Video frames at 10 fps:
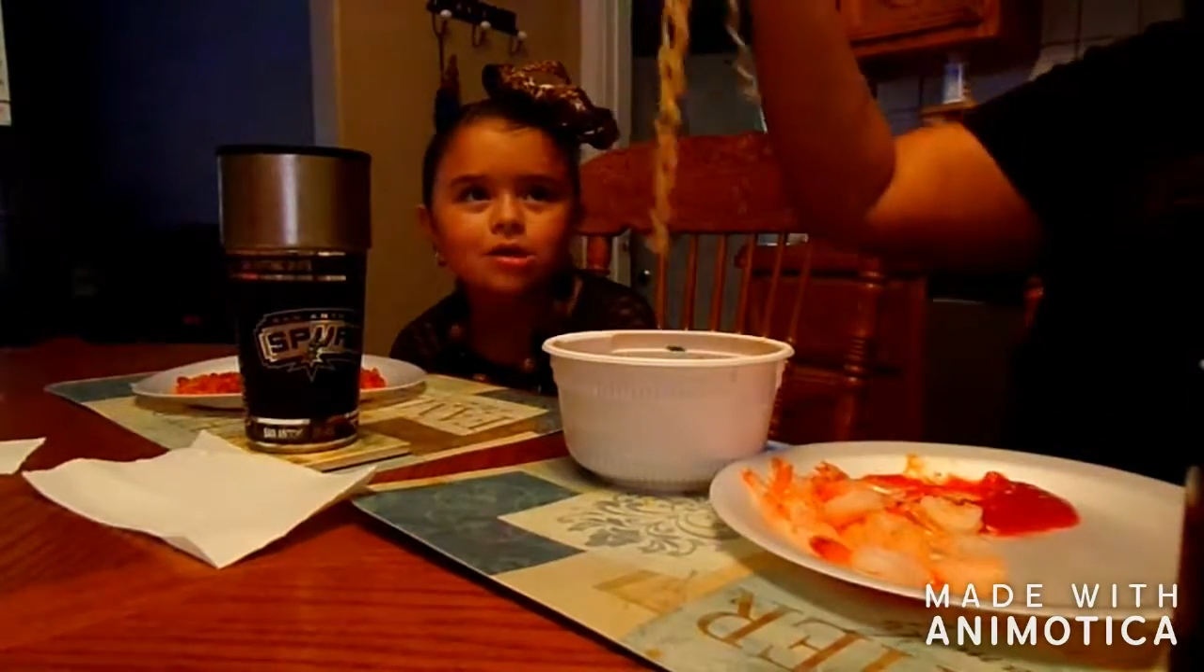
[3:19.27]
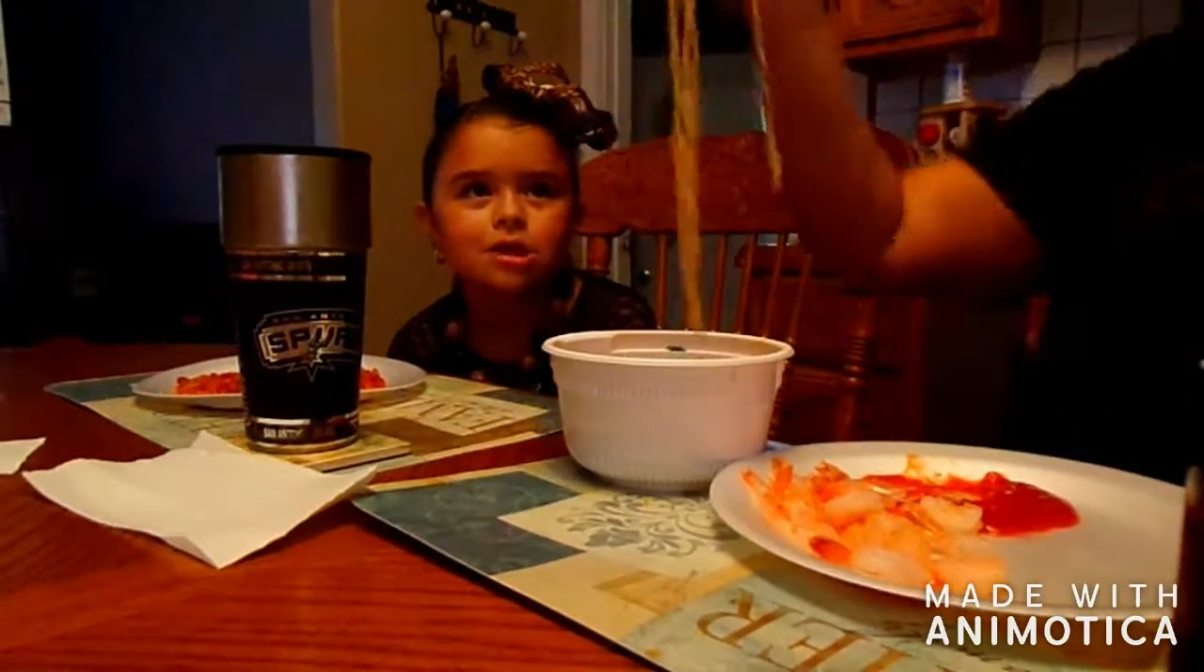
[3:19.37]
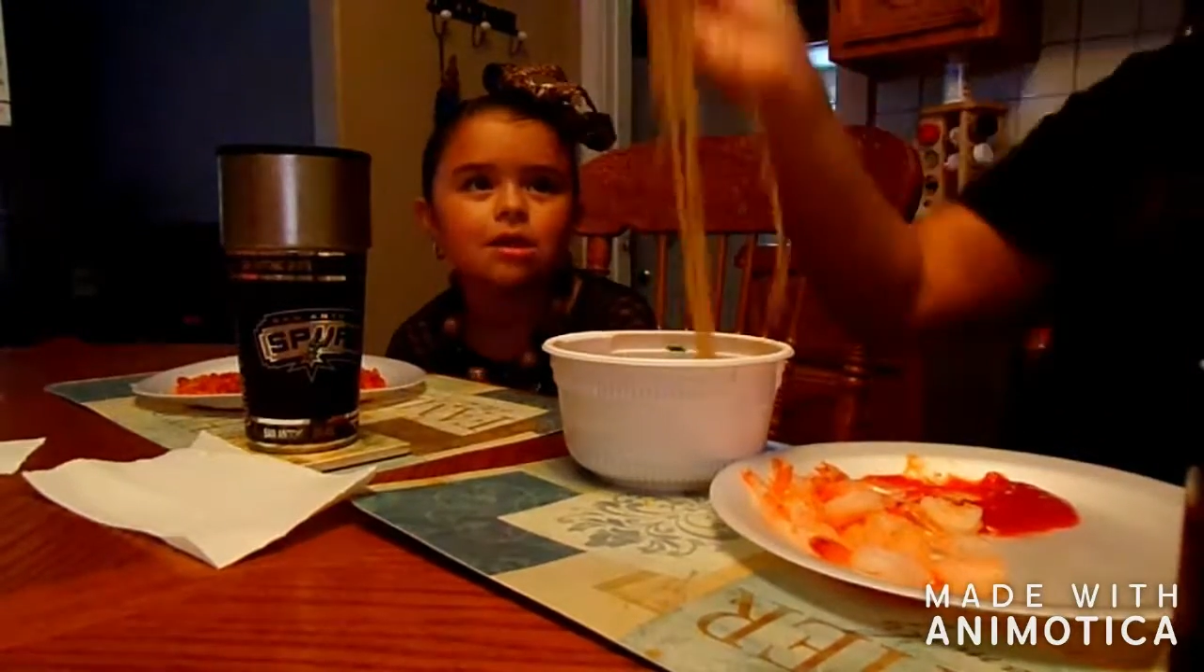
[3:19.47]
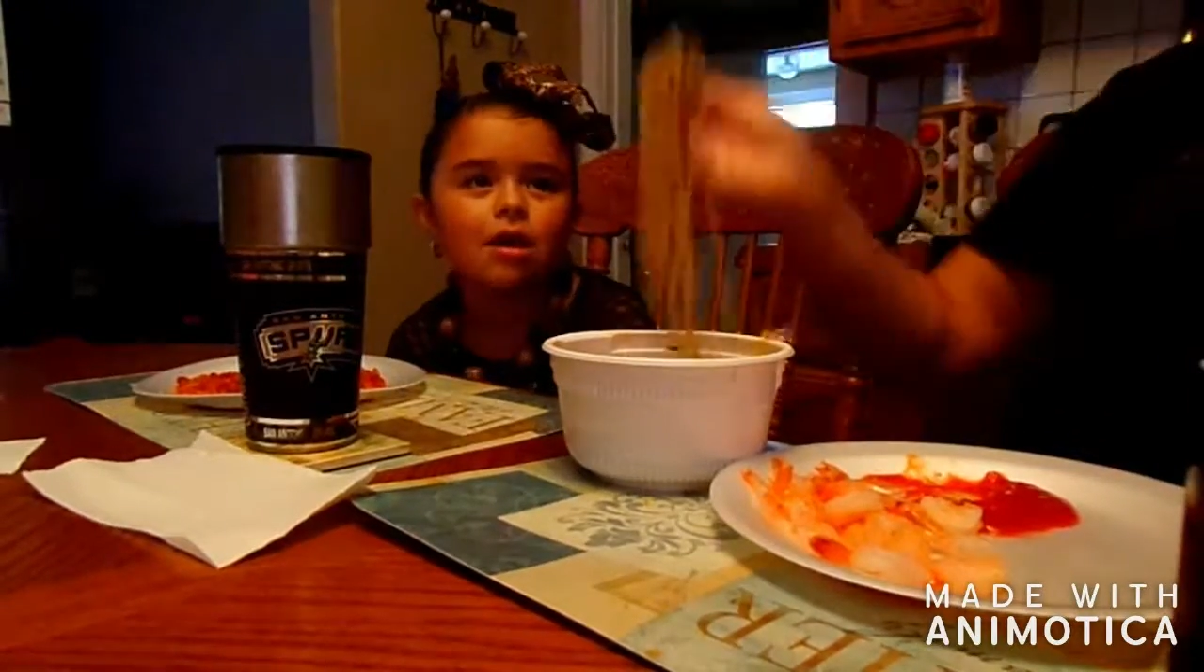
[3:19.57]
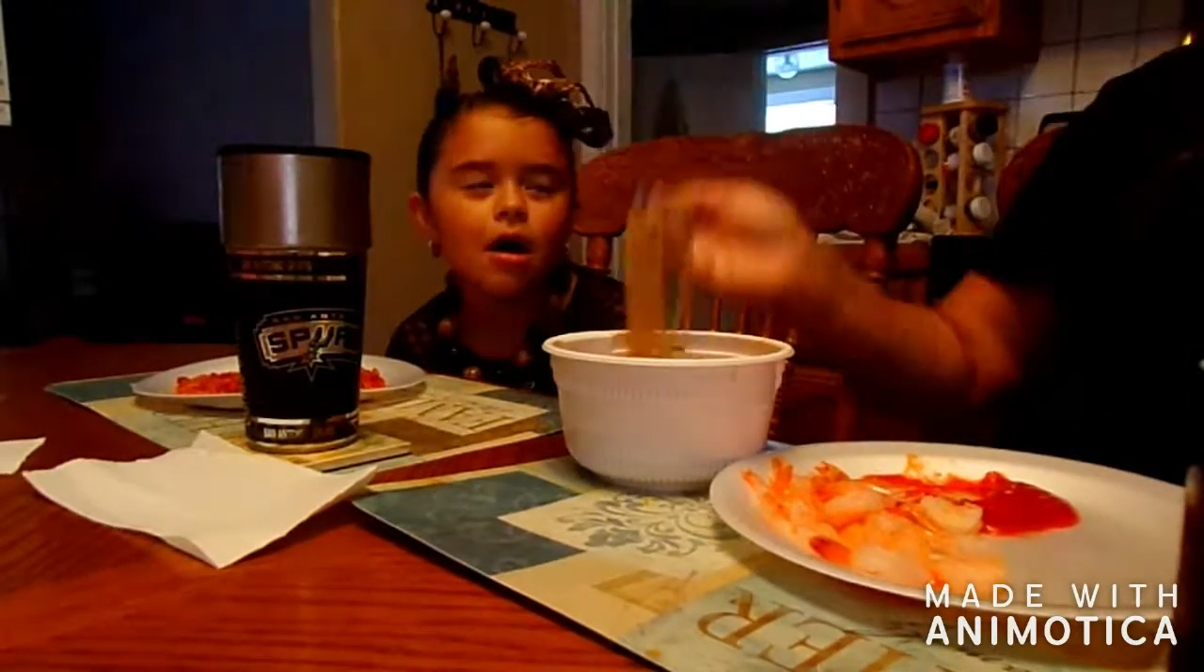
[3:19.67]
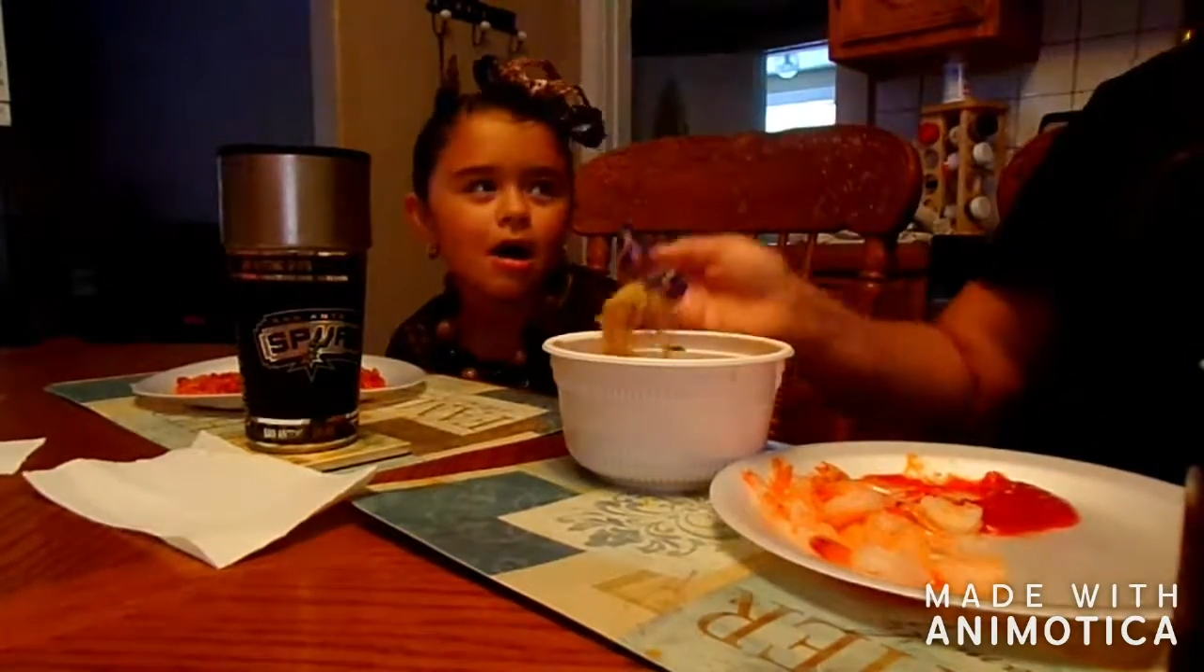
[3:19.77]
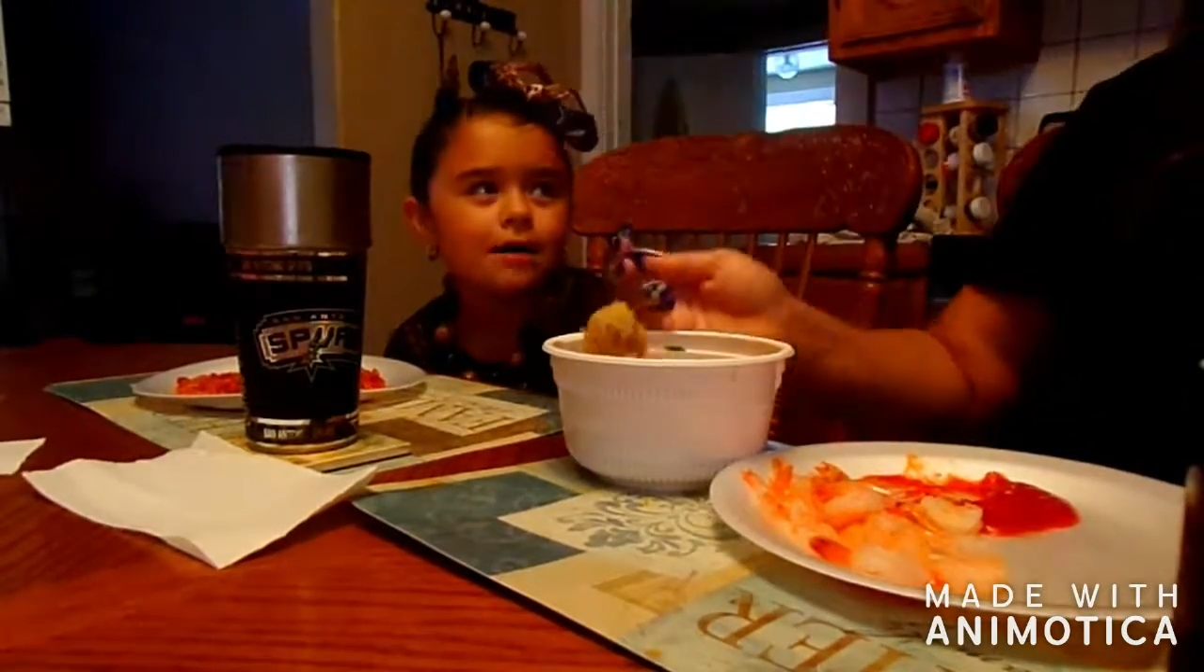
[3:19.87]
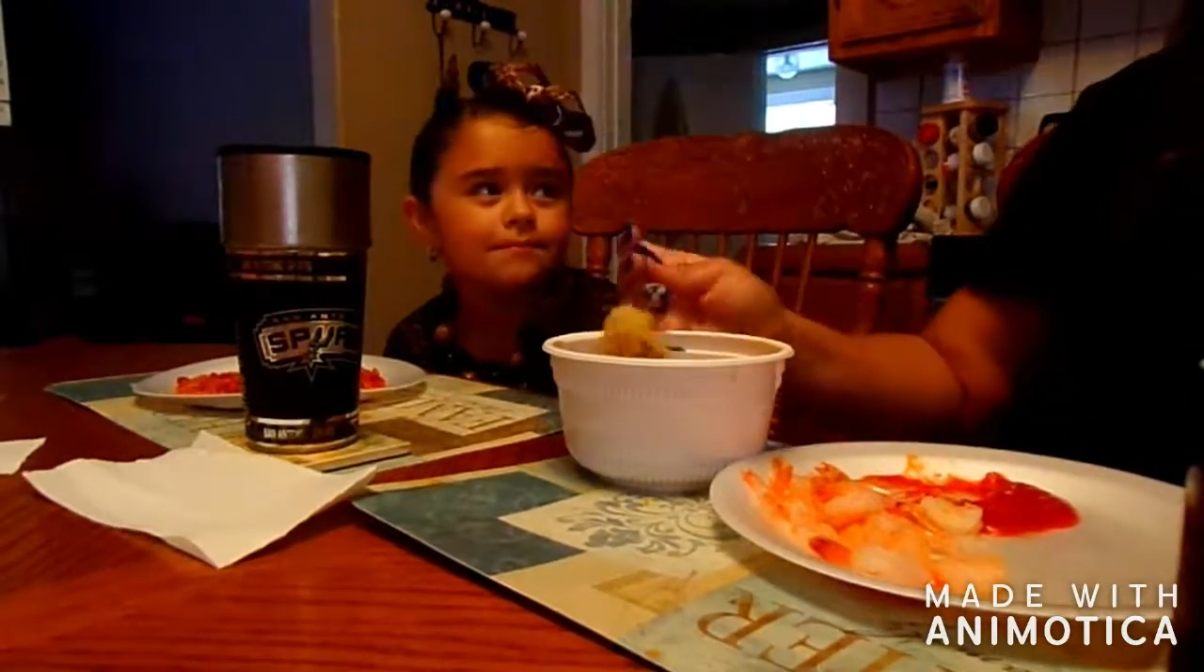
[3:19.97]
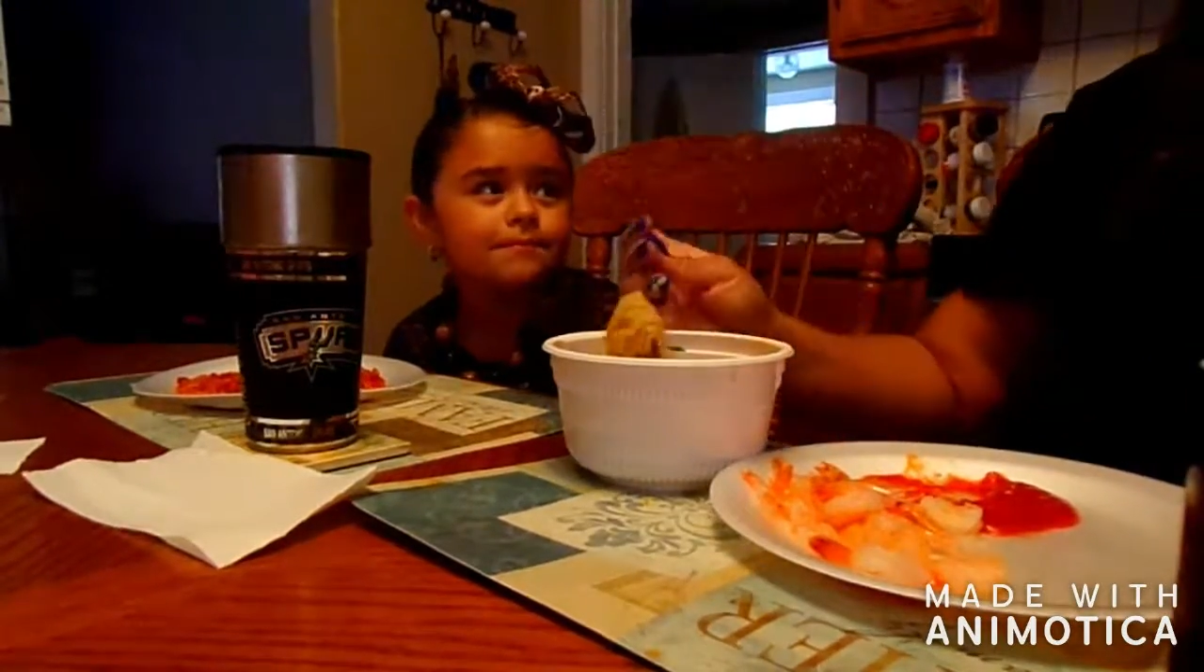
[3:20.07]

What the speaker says: a lot.